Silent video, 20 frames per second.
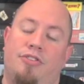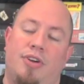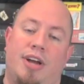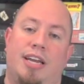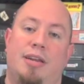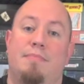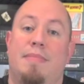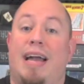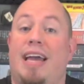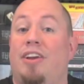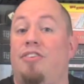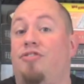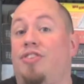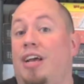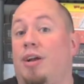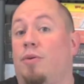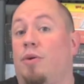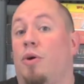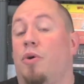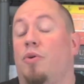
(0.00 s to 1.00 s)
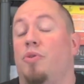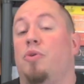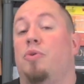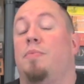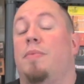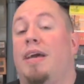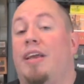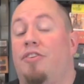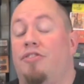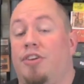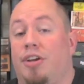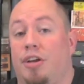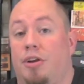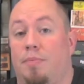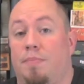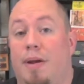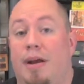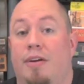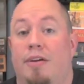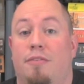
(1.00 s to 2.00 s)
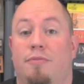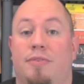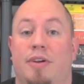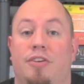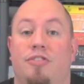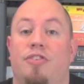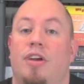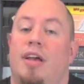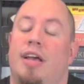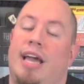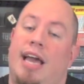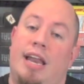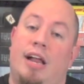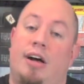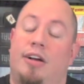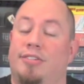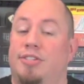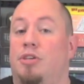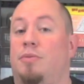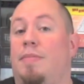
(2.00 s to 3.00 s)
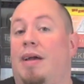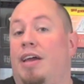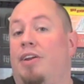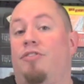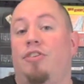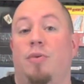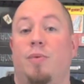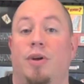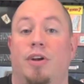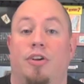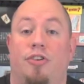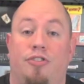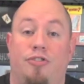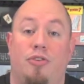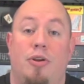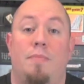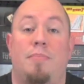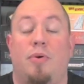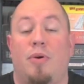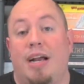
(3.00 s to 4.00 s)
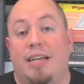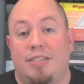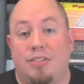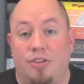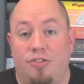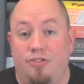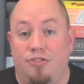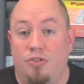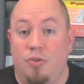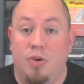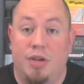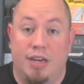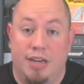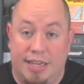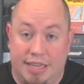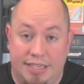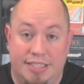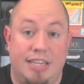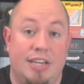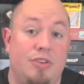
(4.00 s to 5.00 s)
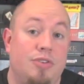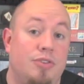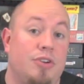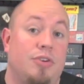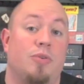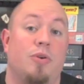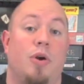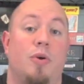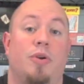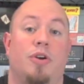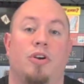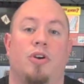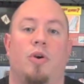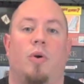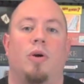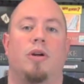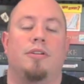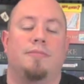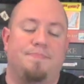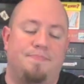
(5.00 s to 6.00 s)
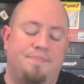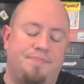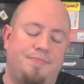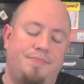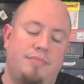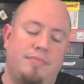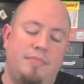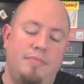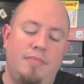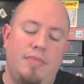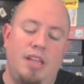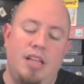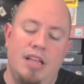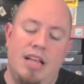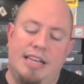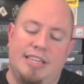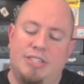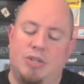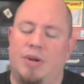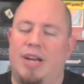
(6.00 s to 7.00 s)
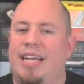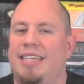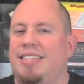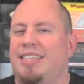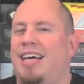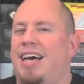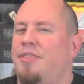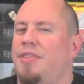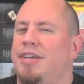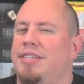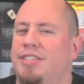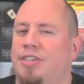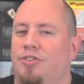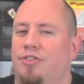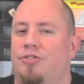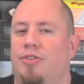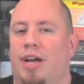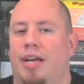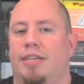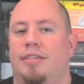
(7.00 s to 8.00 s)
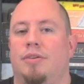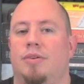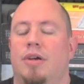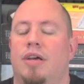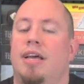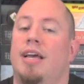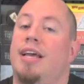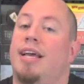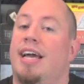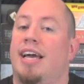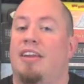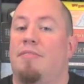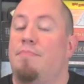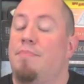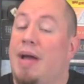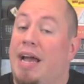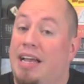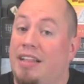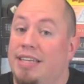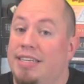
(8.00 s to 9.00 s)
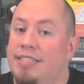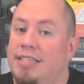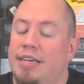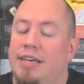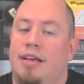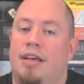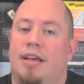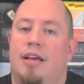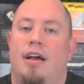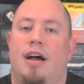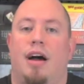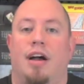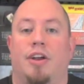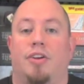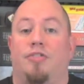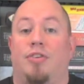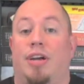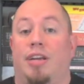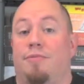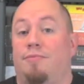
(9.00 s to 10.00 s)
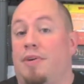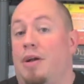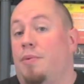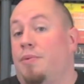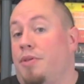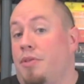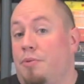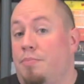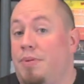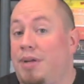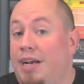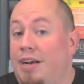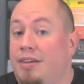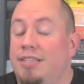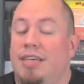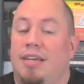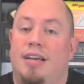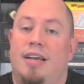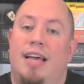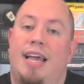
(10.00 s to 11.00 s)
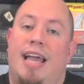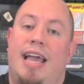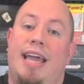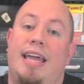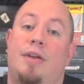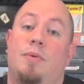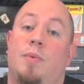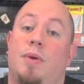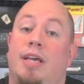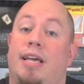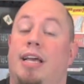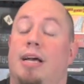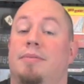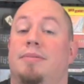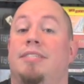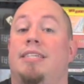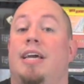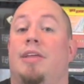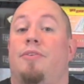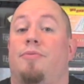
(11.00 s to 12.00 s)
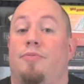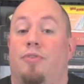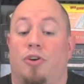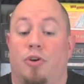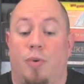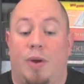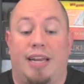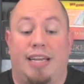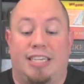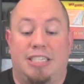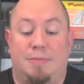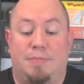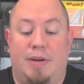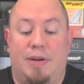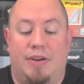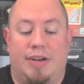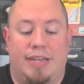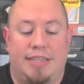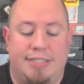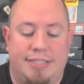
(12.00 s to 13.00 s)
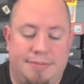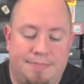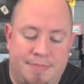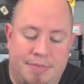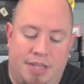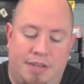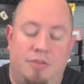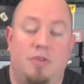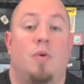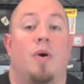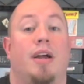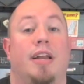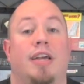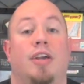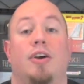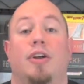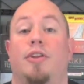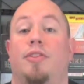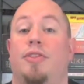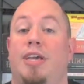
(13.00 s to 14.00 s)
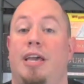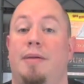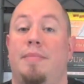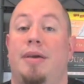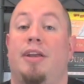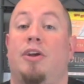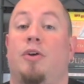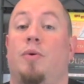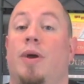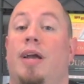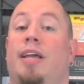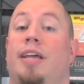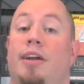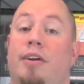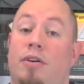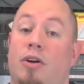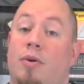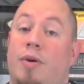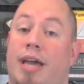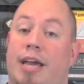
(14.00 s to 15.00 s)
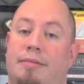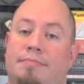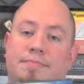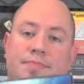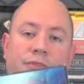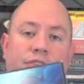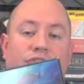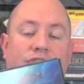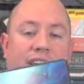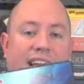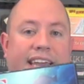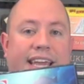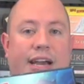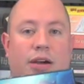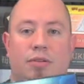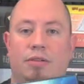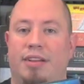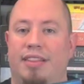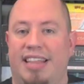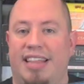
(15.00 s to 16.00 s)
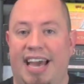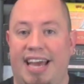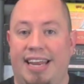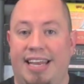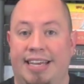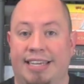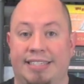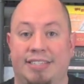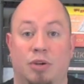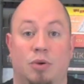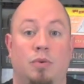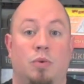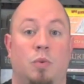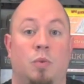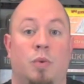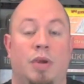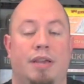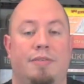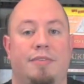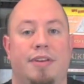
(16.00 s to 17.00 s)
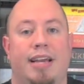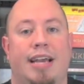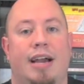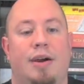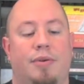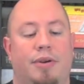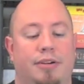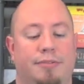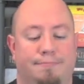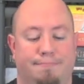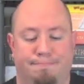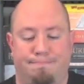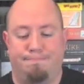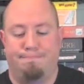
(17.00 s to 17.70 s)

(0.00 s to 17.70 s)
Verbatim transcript: you're trying to manage that growth with managing your parrotfish and also managing where your shrimp are at so that you can continue to grow your coral. So it has a lot of things that you're trying to kind of balance. You're trying to fight with other players, and it really comes together for a great experience. If you want a good theme and a great Euro game, check it out. That is Reef Encounter.